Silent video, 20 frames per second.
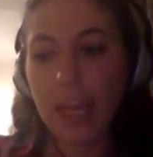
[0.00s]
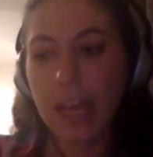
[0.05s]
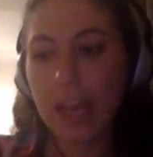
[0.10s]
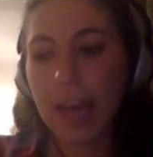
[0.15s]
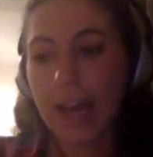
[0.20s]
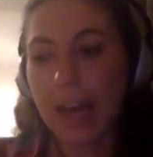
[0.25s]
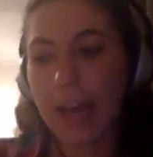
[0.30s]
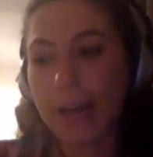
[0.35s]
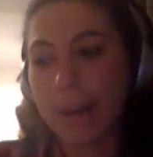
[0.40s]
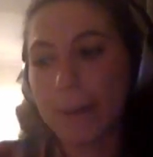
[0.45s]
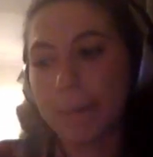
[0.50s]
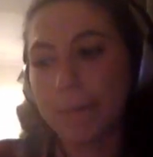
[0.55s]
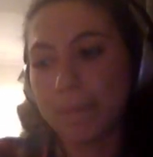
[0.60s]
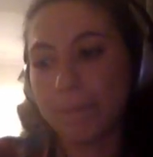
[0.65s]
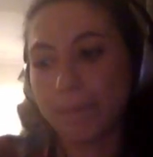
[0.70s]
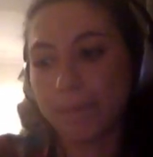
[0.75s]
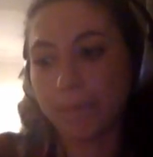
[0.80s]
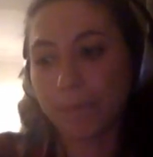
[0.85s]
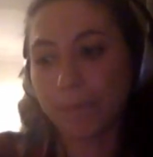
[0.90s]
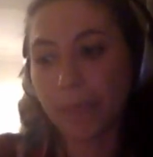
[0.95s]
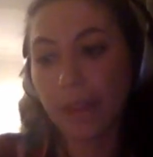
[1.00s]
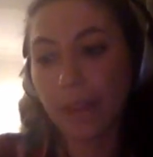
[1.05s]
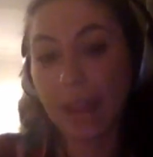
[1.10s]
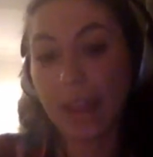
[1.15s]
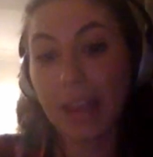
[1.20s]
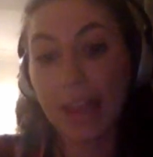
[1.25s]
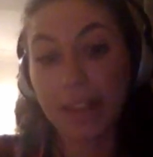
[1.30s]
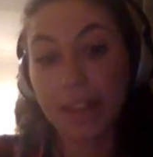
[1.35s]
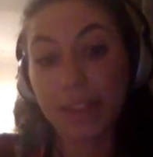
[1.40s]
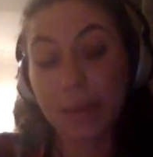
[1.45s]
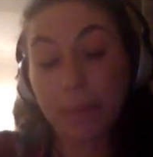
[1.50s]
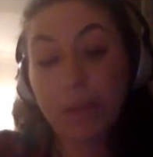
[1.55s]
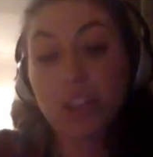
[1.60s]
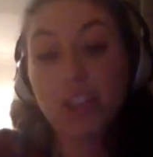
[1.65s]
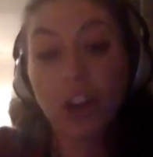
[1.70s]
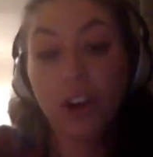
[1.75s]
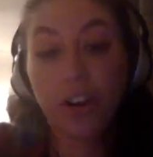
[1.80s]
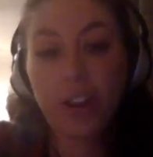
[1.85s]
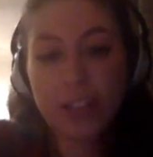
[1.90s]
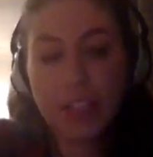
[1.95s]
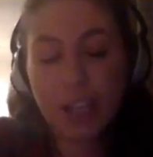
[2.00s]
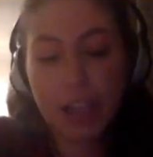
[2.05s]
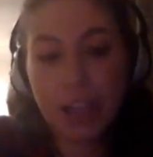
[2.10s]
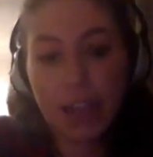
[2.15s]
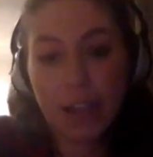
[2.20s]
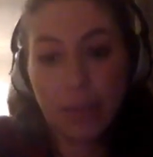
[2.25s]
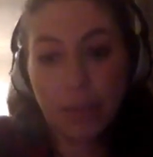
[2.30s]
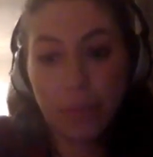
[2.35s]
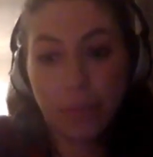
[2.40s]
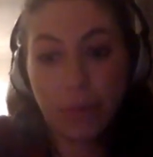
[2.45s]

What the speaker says: The majority